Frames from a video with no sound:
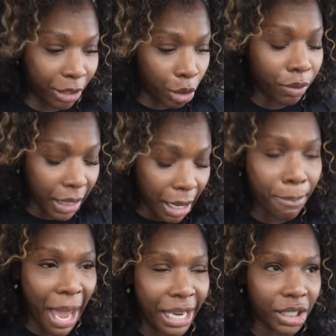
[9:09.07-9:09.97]
I do think it
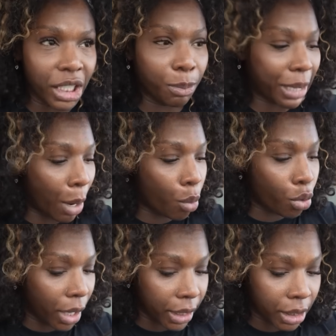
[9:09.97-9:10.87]
matches, but
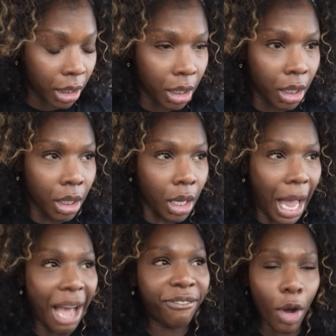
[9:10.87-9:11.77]

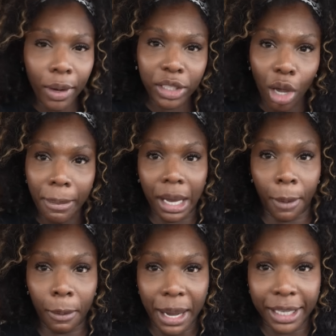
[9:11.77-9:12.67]
I focus on my
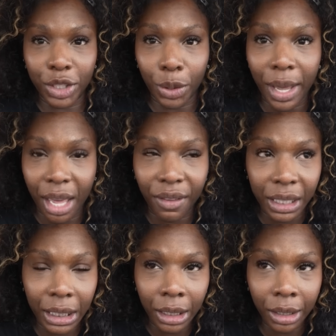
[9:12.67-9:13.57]
upper body so
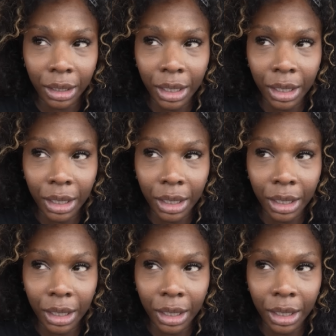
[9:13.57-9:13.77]
heavily